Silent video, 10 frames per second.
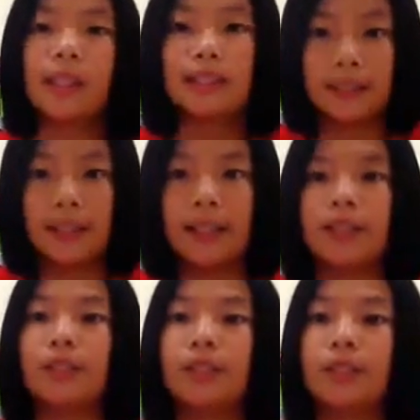Yes,
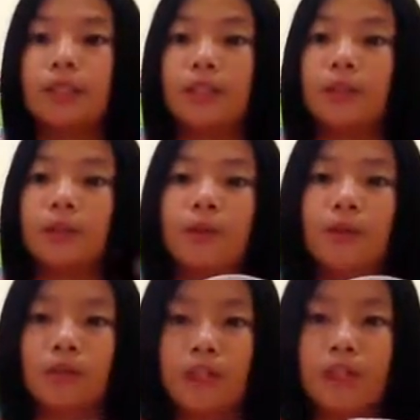you need 2
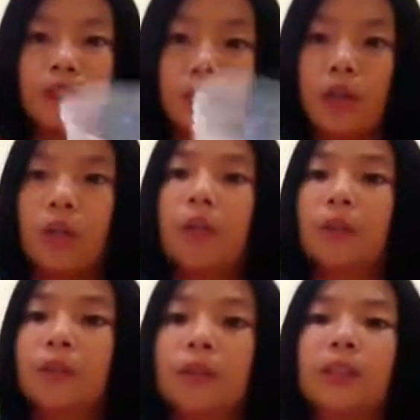bowls. It's not
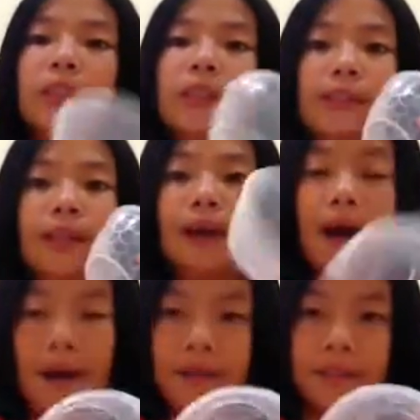optional.
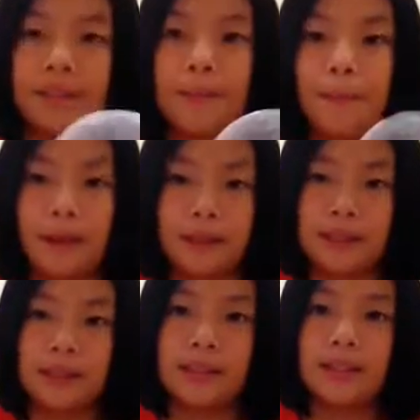It's a
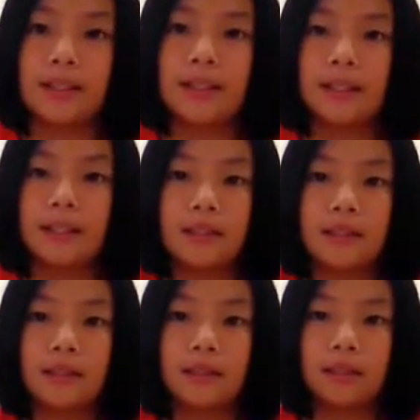must.
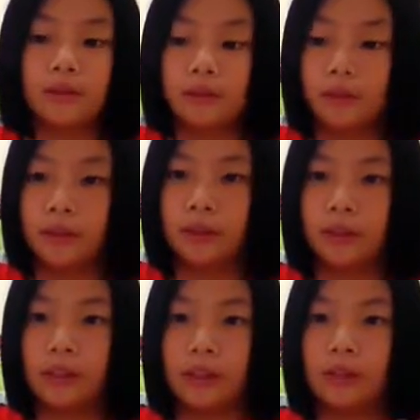So you
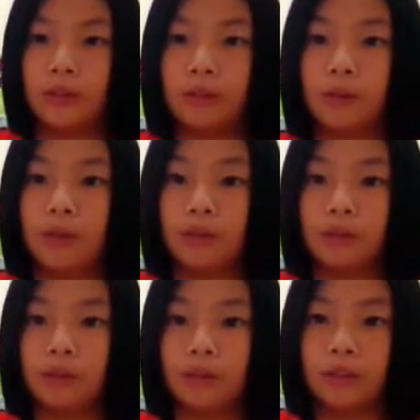need 2
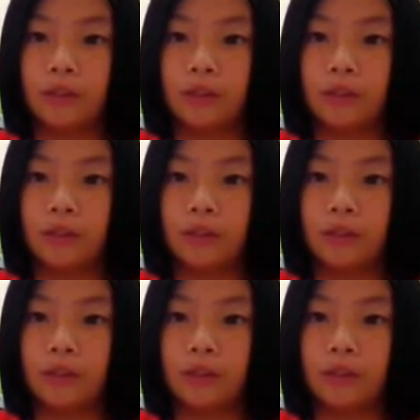bowls.